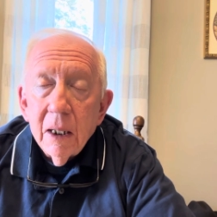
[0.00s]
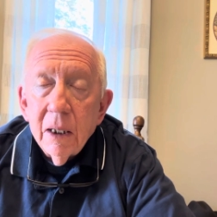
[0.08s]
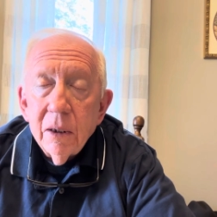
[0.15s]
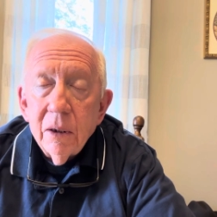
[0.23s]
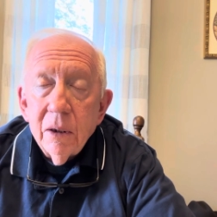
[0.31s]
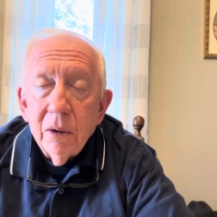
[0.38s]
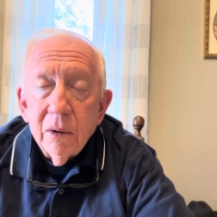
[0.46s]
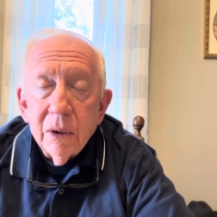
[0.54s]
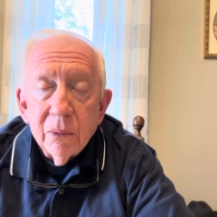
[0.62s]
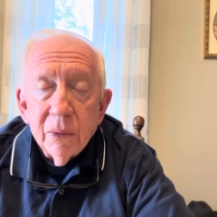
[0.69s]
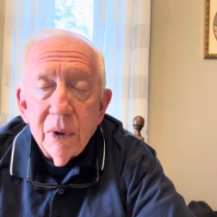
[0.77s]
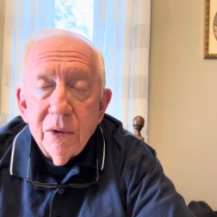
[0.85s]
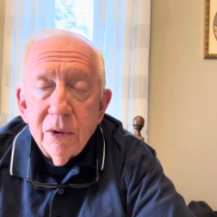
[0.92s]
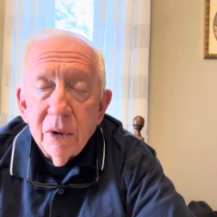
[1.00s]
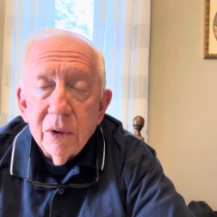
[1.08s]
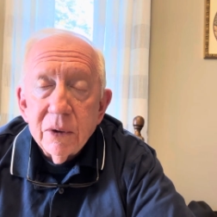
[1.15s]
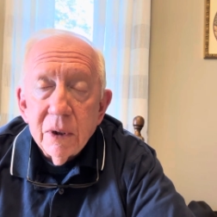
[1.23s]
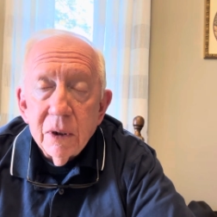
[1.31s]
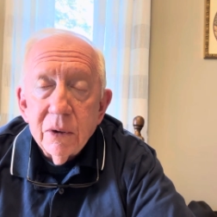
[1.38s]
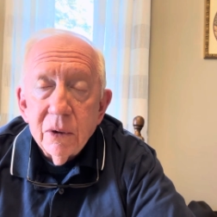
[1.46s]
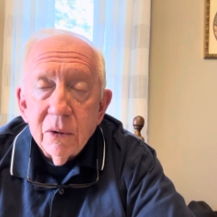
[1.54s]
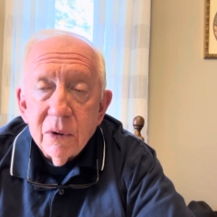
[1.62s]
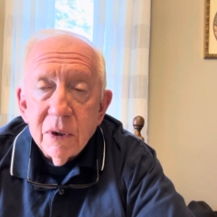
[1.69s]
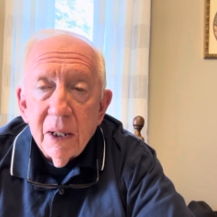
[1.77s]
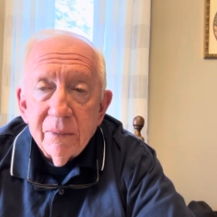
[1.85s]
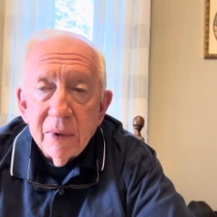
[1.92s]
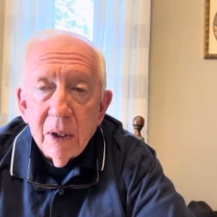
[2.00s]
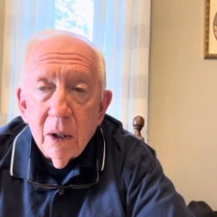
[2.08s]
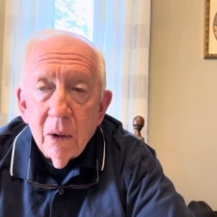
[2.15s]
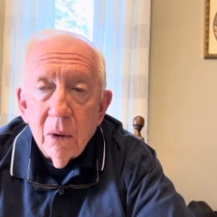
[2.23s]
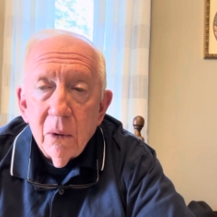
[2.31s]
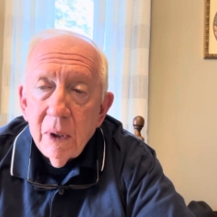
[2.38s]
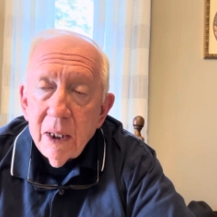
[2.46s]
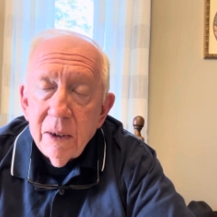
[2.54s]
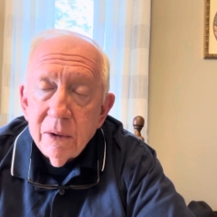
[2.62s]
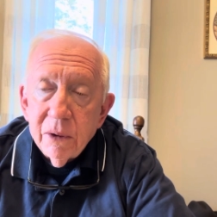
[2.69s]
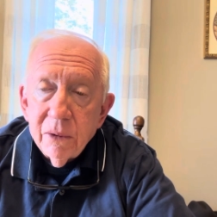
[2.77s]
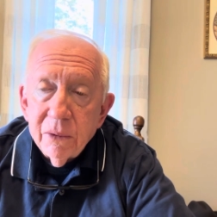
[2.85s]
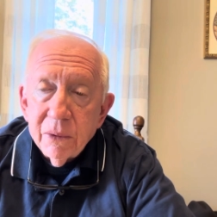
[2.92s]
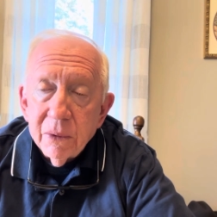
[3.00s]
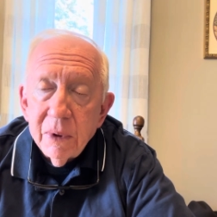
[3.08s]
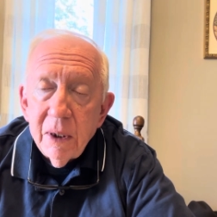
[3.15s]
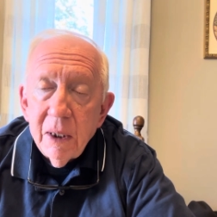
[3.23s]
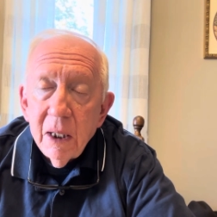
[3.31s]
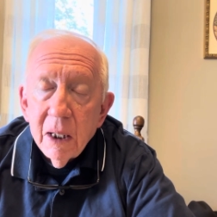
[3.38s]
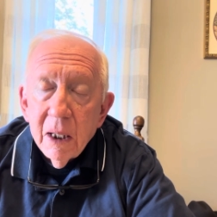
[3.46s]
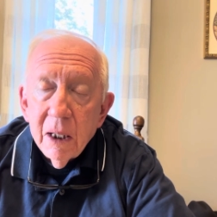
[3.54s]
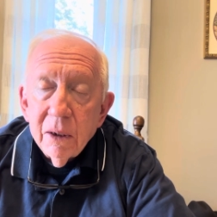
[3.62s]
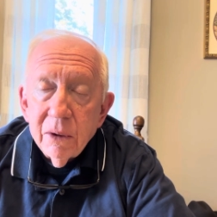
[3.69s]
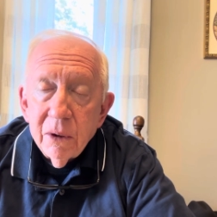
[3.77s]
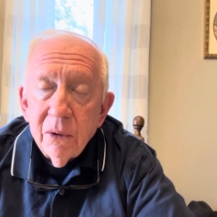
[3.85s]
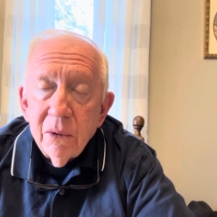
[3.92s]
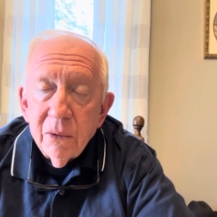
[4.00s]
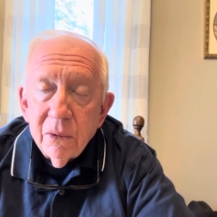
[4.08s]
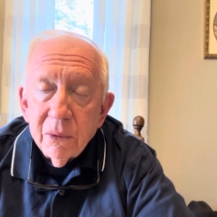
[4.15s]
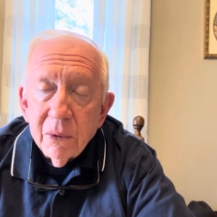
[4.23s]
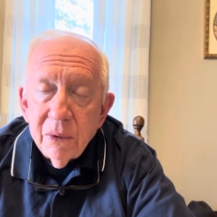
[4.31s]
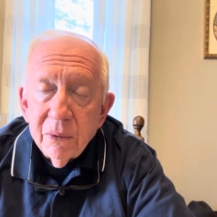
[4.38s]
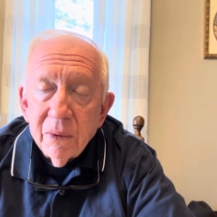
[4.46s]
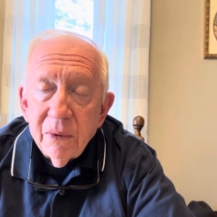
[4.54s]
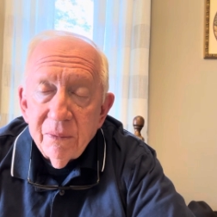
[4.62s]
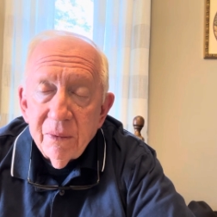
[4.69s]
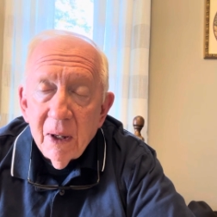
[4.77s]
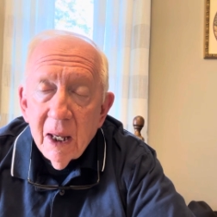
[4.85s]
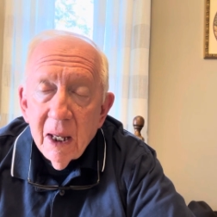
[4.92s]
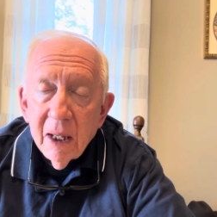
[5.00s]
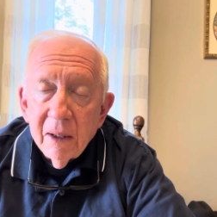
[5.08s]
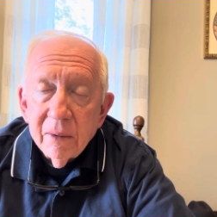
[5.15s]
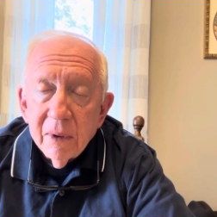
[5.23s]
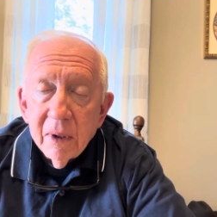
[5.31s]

You can reach us at 270 823 2335.